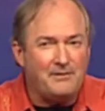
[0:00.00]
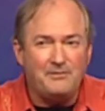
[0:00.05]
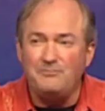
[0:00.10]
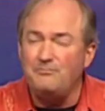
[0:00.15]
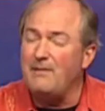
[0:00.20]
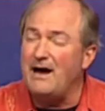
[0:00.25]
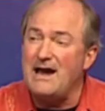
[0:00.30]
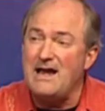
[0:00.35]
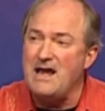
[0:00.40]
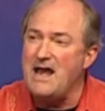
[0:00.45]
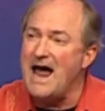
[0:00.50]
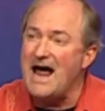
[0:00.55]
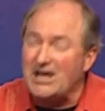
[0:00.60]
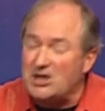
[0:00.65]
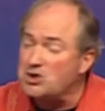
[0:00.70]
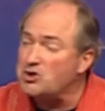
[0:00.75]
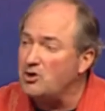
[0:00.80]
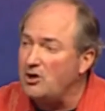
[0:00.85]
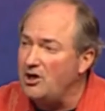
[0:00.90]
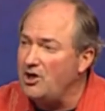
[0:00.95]
my
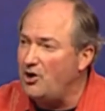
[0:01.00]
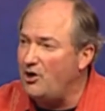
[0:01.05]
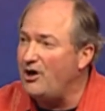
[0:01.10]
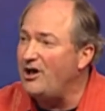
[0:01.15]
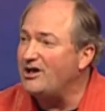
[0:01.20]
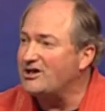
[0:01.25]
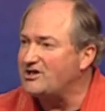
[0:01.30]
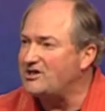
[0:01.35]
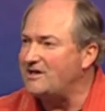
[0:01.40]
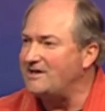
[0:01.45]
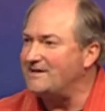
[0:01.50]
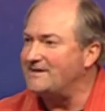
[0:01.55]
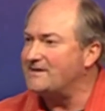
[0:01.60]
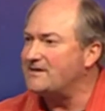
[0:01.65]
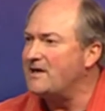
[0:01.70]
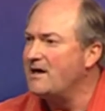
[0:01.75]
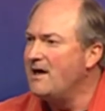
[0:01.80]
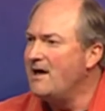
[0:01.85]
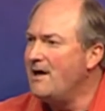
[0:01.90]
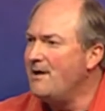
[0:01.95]
natural
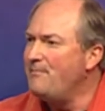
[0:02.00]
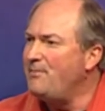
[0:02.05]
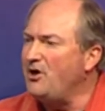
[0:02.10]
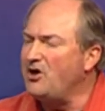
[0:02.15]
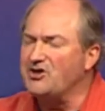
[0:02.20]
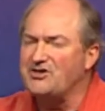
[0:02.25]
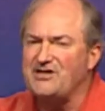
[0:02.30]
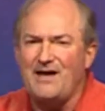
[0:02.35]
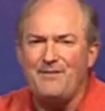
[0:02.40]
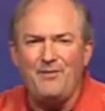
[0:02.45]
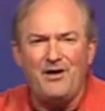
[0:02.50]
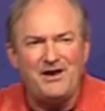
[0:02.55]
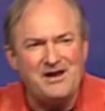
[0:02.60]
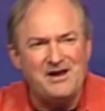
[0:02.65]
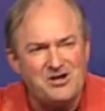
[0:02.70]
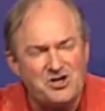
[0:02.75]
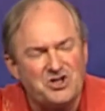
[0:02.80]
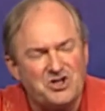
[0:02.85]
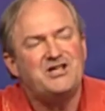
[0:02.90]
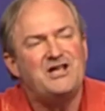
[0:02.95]
loyalties because I'm not
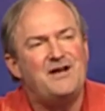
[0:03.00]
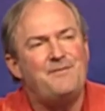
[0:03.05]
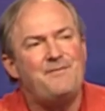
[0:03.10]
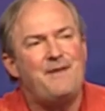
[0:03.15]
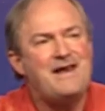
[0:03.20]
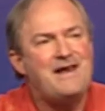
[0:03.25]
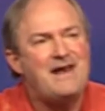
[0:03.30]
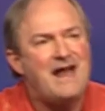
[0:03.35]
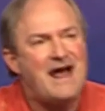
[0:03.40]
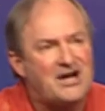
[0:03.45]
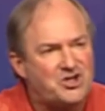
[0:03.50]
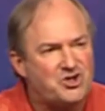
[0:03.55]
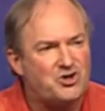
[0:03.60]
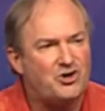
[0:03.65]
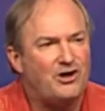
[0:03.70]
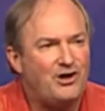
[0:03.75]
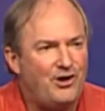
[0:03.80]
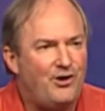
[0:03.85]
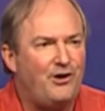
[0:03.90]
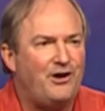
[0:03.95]
interested in my natural
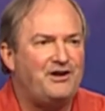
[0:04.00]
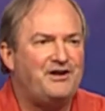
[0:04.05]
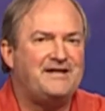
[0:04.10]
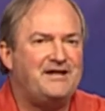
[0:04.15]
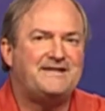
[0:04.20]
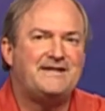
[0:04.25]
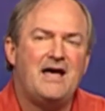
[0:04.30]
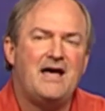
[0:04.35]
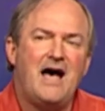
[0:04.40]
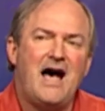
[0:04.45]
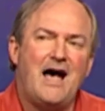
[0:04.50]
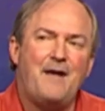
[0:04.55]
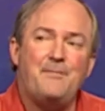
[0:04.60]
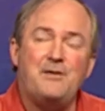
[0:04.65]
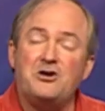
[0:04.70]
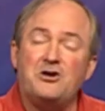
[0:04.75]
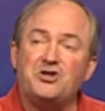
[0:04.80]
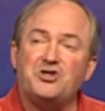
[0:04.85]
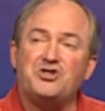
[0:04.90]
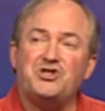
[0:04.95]
loyalties. I'm
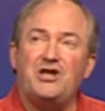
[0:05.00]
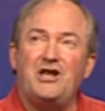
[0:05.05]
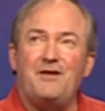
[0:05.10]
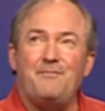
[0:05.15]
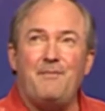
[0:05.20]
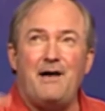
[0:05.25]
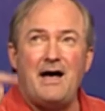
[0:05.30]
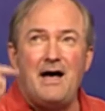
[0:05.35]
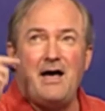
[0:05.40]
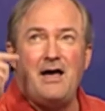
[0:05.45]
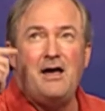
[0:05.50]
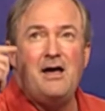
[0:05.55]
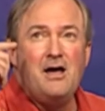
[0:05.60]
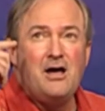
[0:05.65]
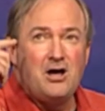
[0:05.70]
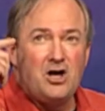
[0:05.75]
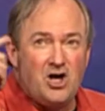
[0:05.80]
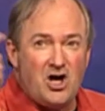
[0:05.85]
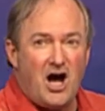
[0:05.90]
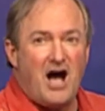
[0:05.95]
interested in my
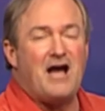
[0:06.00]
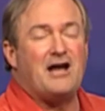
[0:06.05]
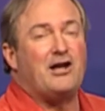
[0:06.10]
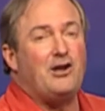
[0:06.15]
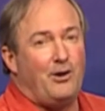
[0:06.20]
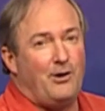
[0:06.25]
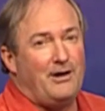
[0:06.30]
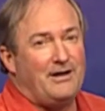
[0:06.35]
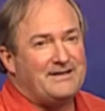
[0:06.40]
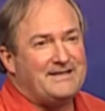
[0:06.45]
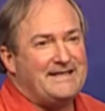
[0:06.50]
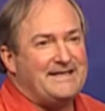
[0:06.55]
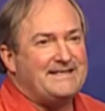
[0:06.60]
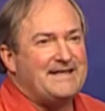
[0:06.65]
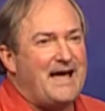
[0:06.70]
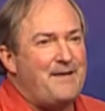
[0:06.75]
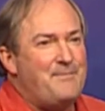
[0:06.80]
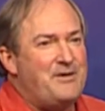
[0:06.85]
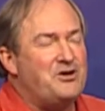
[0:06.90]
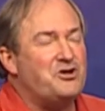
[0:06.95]
God loyalties.
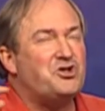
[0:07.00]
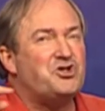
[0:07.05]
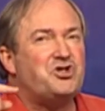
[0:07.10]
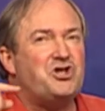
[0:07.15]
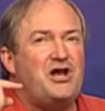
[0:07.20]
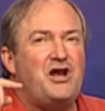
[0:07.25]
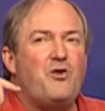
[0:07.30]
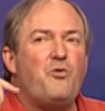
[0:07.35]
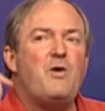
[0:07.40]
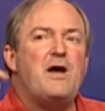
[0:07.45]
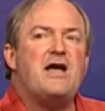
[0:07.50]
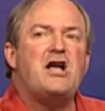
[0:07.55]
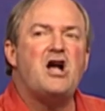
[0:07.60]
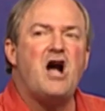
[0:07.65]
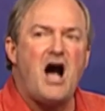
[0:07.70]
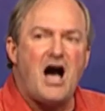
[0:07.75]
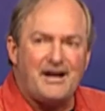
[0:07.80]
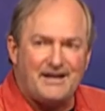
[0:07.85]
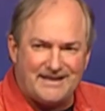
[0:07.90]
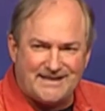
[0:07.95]
I'm interested in where
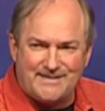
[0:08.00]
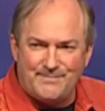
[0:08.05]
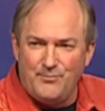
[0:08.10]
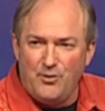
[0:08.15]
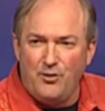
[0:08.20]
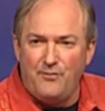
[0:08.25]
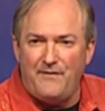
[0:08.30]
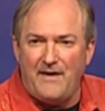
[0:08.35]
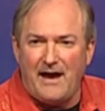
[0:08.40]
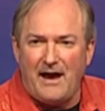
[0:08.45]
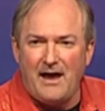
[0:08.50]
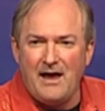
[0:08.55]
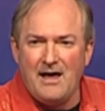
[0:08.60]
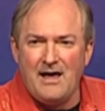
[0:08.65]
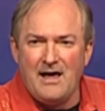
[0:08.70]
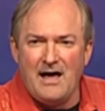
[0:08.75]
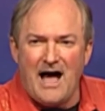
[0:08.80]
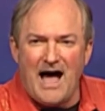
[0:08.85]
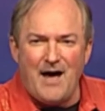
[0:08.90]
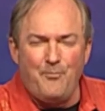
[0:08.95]
God is moving.
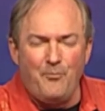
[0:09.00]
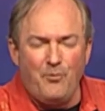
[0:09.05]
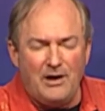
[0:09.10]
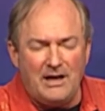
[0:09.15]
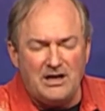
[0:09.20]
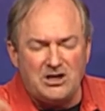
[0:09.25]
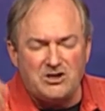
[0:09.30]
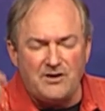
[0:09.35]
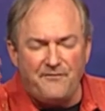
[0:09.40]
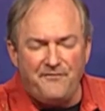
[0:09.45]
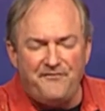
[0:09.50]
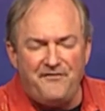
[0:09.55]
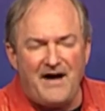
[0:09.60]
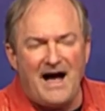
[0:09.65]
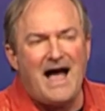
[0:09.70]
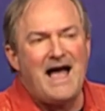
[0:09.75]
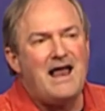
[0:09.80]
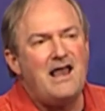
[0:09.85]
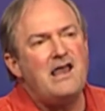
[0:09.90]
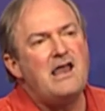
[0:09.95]
I'm willing to
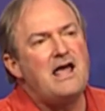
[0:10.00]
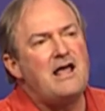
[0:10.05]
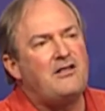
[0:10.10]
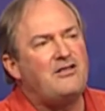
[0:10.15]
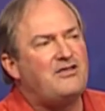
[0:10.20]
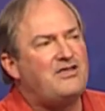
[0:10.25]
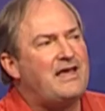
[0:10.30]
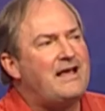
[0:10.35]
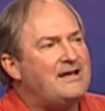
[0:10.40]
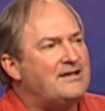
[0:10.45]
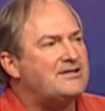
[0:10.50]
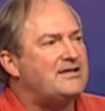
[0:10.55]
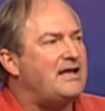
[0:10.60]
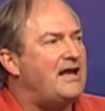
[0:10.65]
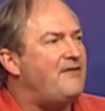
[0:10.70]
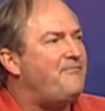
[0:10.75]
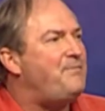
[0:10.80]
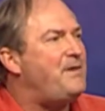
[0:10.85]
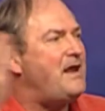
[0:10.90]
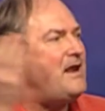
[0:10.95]
violate things that
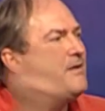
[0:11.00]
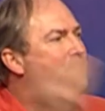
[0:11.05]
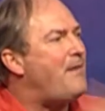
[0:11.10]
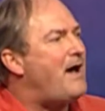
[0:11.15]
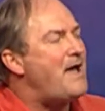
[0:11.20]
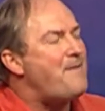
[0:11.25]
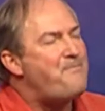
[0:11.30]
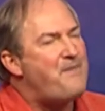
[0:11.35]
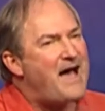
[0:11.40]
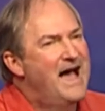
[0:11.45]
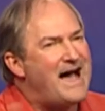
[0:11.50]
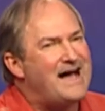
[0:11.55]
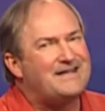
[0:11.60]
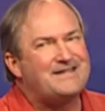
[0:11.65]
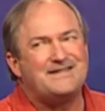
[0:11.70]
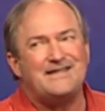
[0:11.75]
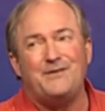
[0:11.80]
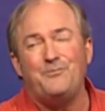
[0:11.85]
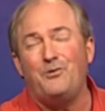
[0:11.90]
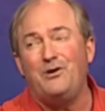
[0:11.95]
have been in my
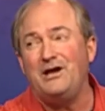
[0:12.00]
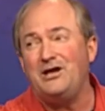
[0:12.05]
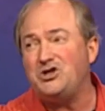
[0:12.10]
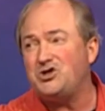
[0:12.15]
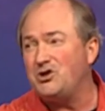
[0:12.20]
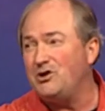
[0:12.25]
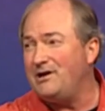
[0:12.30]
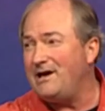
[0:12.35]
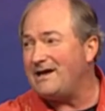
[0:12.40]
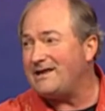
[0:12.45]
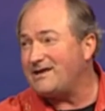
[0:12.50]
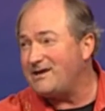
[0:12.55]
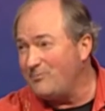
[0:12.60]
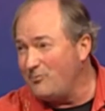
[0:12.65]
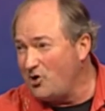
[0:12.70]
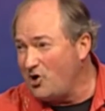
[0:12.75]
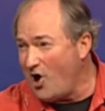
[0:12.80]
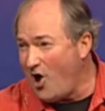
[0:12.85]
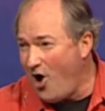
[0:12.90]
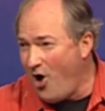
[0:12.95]
past. I'm willing to let them
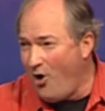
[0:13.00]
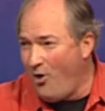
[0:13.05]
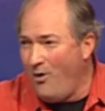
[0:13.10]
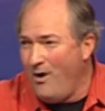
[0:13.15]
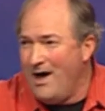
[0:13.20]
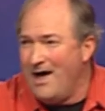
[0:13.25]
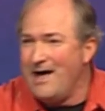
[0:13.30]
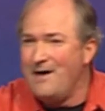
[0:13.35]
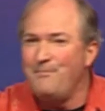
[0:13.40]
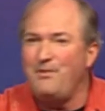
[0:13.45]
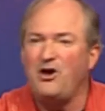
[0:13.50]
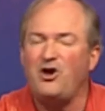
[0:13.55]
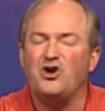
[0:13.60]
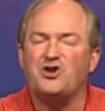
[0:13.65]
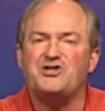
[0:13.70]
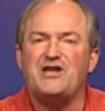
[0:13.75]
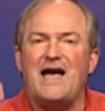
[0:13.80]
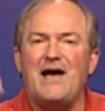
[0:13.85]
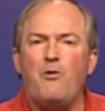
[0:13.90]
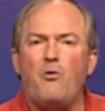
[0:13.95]
go because
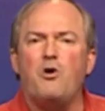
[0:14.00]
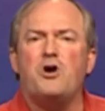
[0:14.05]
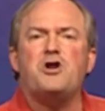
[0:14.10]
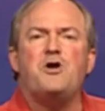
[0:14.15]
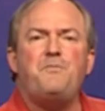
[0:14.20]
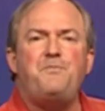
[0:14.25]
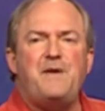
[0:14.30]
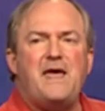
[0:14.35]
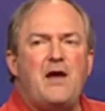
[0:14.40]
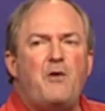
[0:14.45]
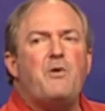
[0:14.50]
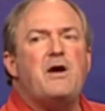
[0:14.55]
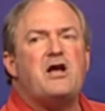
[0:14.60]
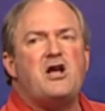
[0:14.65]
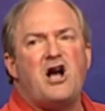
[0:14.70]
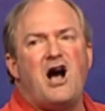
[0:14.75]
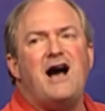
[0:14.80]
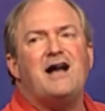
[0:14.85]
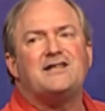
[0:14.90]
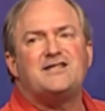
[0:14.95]
I want to be where
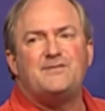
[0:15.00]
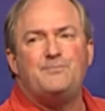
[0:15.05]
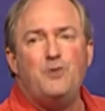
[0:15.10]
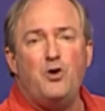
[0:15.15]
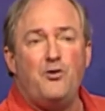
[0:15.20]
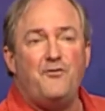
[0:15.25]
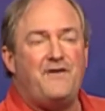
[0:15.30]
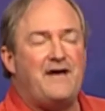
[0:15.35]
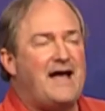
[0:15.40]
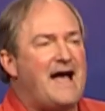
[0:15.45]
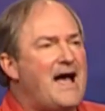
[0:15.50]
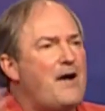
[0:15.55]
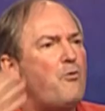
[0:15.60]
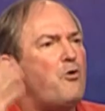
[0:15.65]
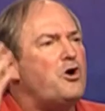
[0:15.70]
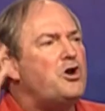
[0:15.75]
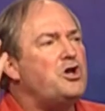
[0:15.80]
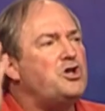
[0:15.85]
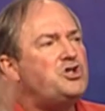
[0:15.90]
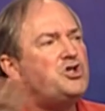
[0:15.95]
God's moving. I
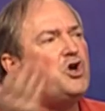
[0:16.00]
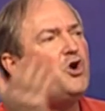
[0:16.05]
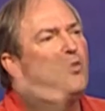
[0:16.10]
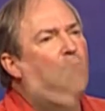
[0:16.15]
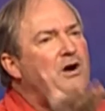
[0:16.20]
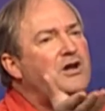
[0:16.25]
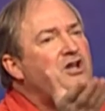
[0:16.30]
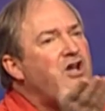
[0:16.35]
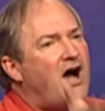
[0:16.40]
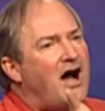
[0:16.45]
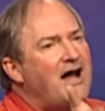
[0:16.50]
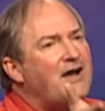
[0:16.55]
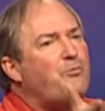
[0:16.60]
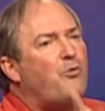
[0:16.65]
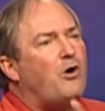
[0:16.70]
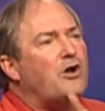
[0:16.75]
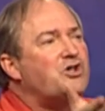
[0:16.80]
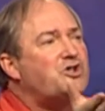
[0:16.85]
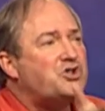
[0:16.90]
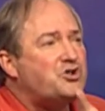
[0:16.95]
want to do what God
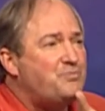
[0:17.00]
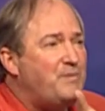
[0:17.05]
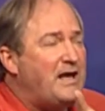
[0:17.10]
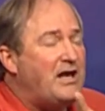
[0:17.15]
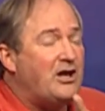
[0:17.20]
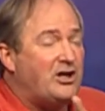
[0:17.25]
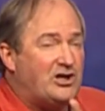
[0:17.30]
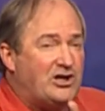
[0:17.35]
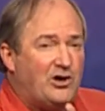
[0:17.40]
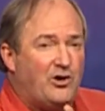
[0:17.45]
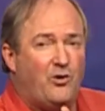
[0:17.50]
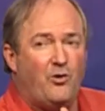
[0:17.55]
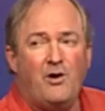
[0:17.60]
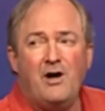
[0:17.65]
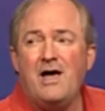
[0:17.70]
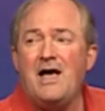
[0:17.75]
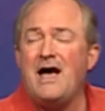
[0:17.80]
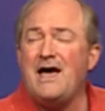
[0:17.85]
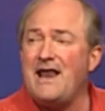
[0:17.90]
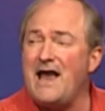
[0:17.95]
wants me to do.
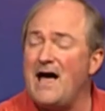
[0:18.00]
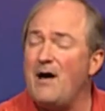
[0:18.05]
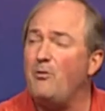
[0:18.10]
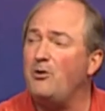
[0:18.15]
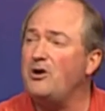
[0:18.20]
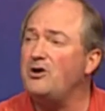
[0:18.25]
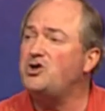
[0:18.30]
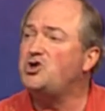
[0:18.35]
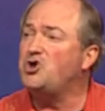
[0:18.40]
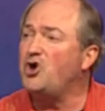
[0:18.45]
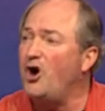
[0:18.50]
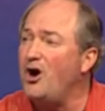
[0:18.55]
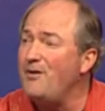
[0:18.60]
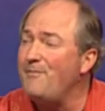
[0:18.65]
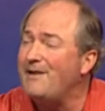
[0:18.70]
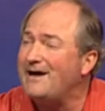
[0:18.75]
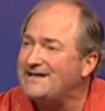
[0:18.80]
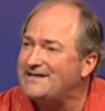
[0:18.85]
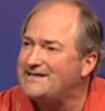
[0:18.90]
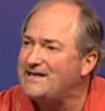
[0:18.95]
And I want to join
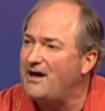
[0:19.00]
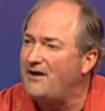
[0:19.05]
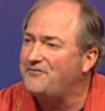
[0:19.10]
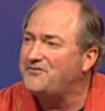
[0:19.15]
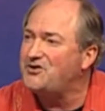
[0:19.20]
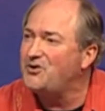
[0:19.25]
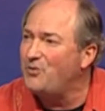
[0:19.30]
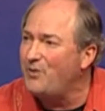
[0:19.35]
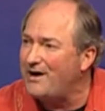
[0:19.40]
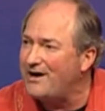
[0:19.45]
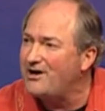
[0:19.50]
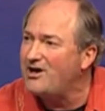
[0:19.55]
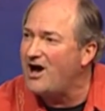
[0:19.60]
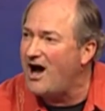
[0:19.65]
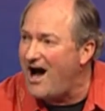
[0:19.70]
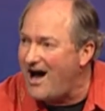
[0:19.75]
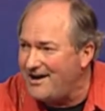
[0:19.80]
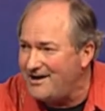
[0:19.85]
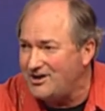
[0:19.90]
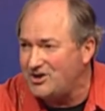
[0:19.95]
myself to where
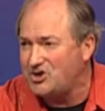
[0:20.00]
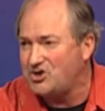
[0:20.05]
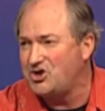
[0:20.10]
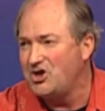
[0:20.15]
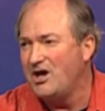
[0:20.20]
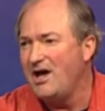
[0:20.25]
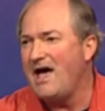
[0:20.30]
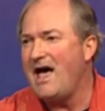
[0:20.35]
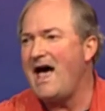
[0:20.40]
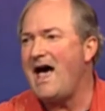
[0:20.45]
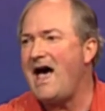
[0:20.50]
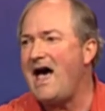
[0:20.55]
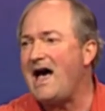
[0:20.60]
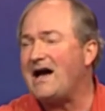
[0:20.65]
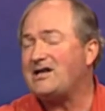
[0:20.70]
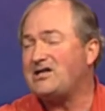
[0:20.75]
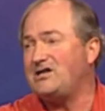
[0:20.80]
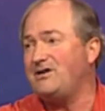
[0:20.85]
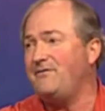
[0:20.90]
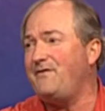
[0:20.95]
God is
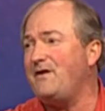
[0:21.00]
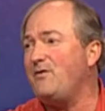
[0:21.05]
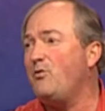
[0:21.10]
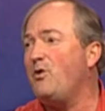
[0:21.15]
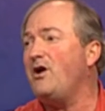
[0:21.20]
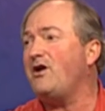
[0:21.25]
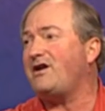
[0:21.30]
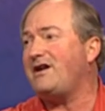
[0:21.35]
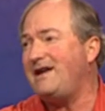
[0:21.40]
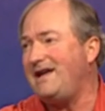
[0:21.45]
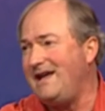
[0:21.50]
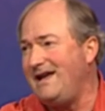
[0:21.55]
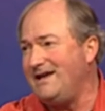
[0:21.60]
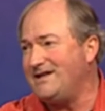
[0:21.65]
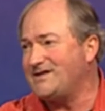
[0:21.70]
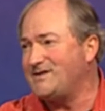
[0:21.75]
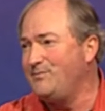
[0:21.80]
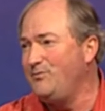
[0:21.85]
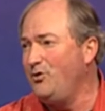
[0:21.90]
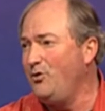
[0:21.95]
active and where He
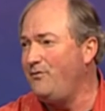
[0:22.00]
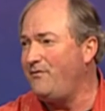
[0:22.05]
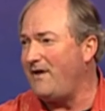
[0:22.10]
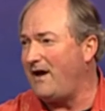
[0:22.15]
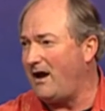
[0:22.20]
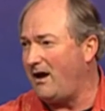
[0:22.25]
is moving.